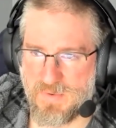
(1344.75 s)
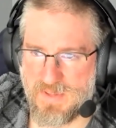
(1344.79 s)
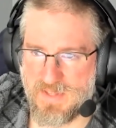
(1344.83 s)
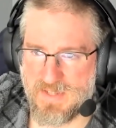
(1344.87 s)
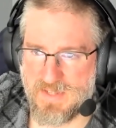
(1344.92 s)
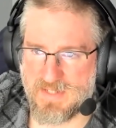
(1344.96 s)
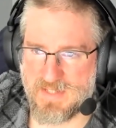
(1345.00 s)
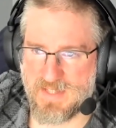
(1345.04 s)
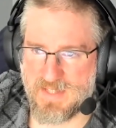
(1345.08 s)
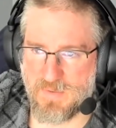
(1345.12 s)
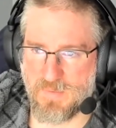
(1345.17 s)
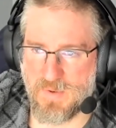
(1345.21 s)

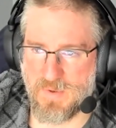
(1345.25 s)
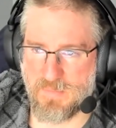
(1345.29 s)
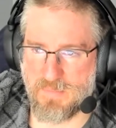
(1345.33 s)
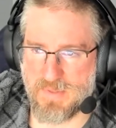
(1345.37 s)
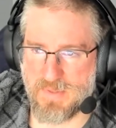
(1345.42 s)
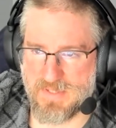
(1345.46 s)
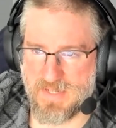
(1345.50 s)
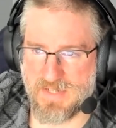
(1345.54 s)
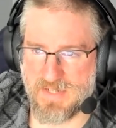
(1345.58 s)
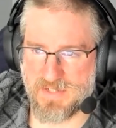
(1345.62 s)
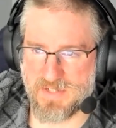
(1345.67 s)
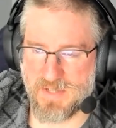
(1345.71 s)
this thing would
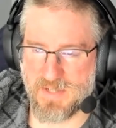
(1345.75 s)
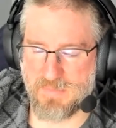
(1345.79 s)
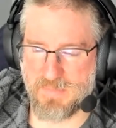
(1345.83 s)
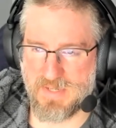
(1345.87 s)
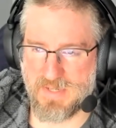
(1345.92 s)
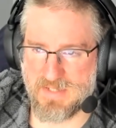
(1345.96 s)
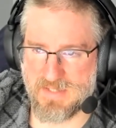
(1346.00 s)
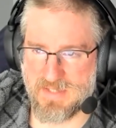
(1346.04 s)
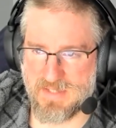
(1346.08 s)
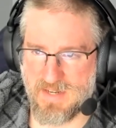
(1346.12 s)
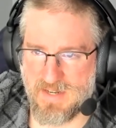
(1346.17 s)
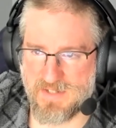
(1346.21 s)
potentially
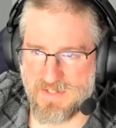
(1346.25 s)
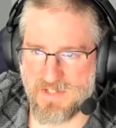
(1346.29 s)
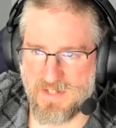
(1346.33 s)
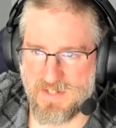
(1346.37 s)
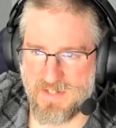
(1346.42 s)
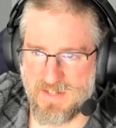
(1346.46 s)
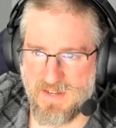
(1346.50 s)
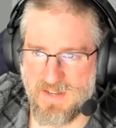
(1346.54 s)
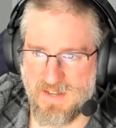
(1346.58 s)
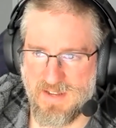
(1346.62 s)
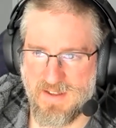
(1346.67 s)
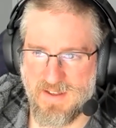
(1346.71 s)
be
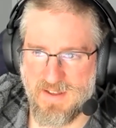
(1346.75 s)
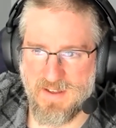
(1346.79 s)
touching.